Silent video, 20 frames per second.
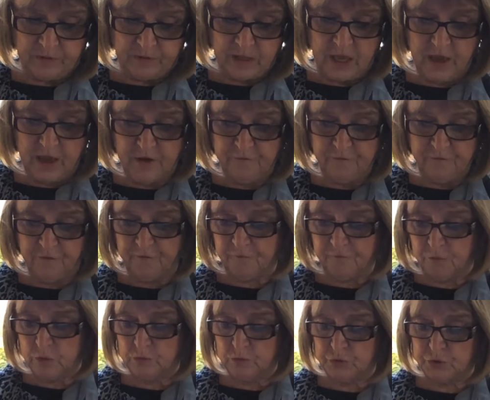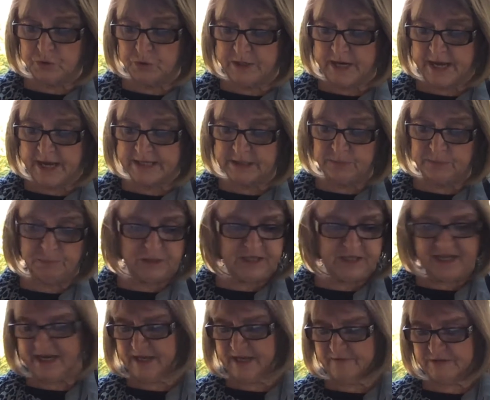If a fruit tree has
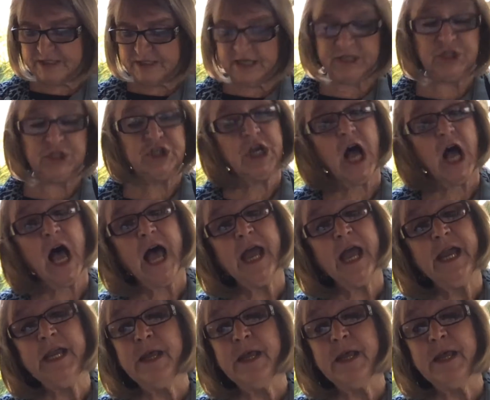plenty of sunshine